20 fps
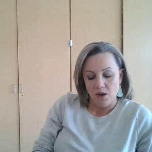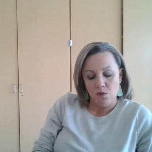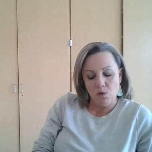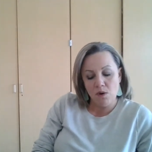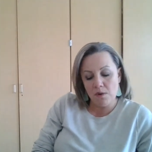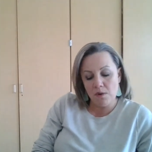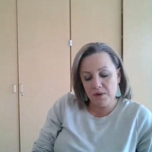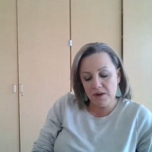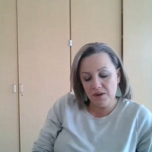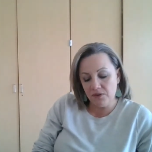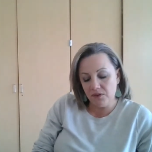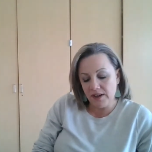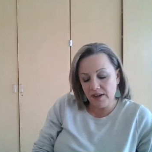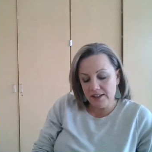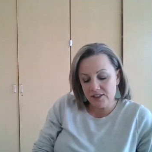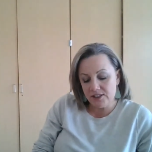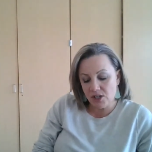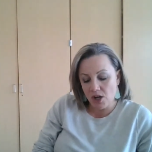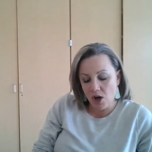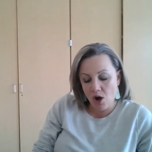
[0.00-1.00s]
When we
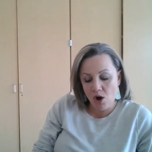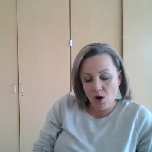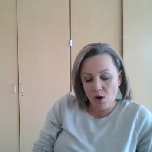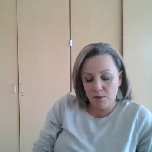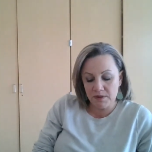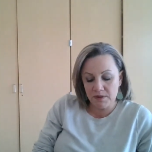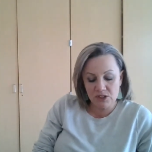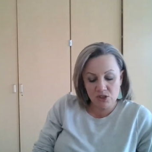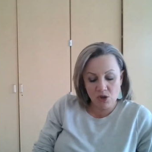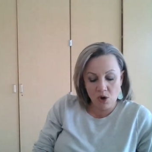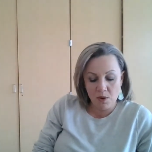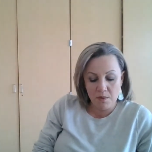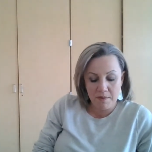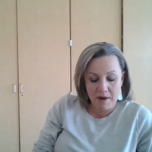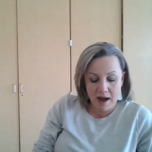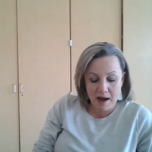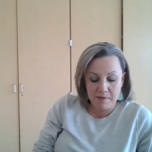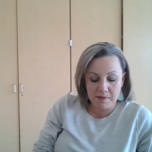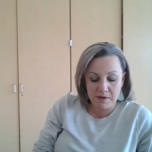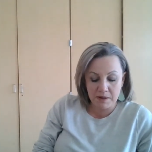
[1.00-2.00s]
reached home and told
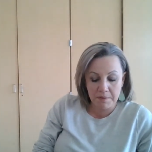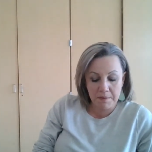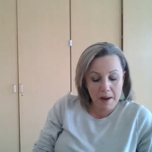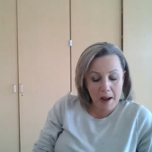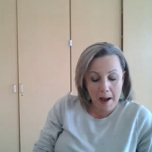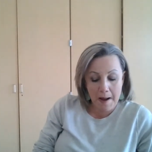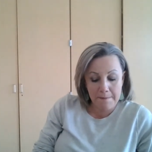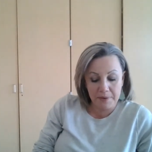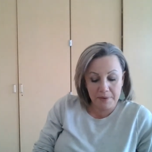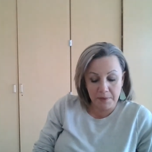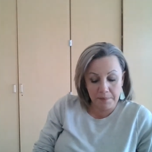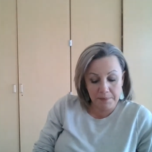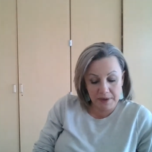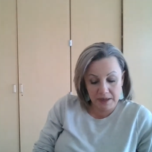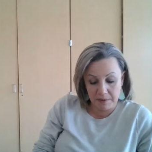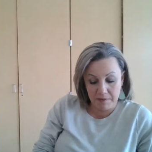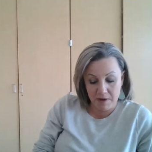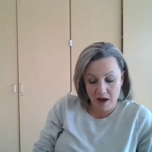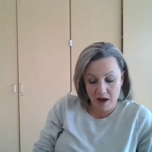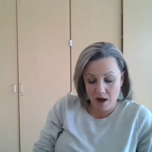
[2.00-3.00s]
Mama and Papa and
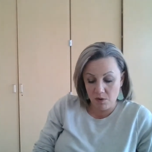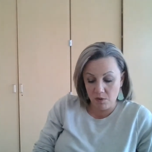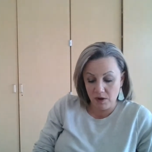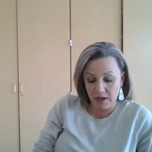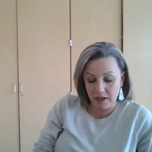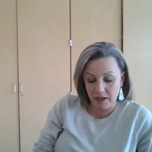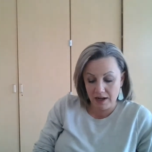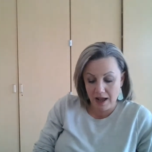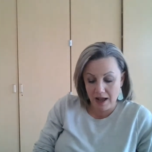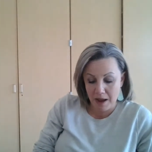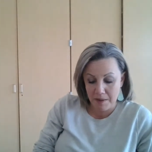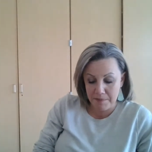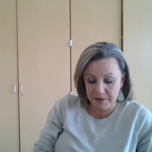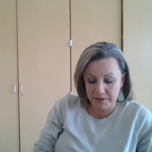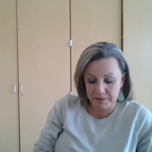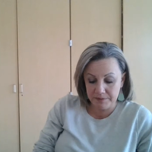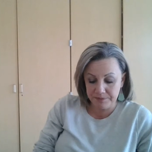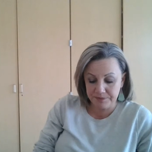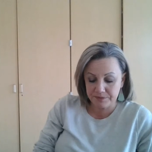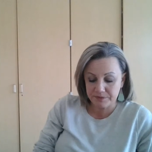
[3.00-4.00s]
Big Ma what had
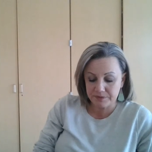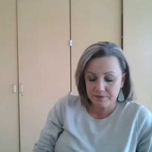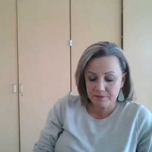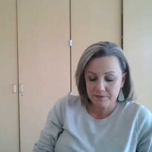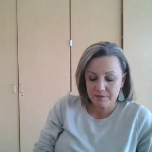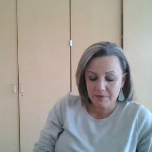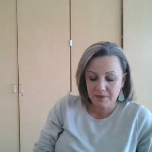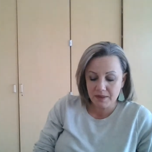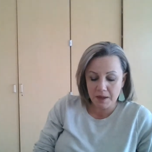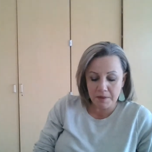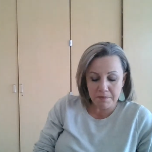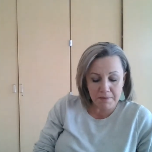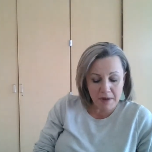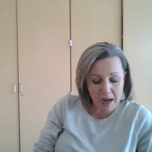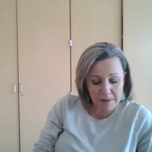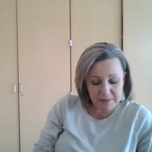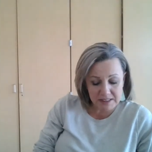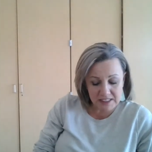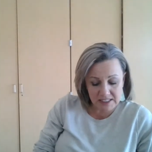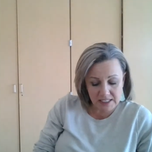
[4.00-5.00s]
happened,
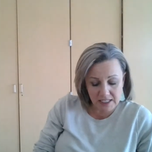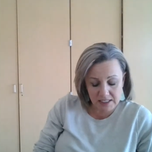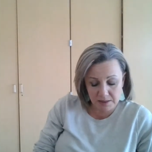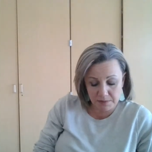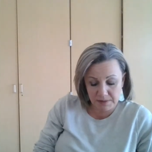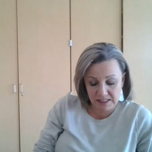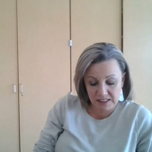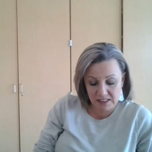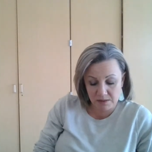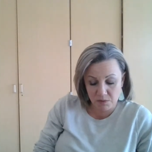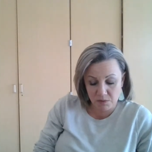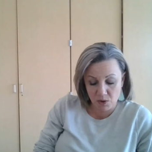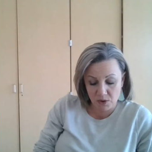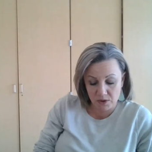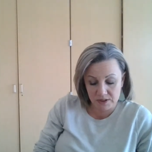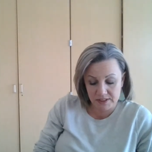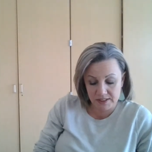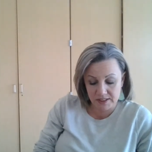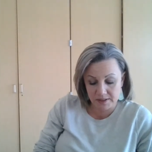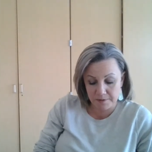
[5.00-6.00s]
Mama said to Mr.
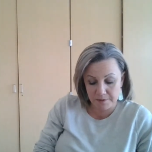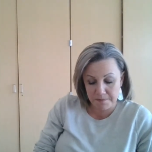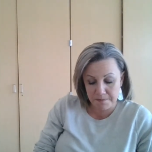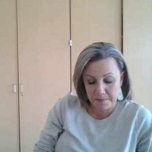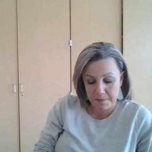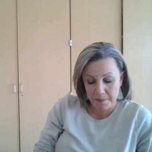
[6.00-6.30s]
Morrison,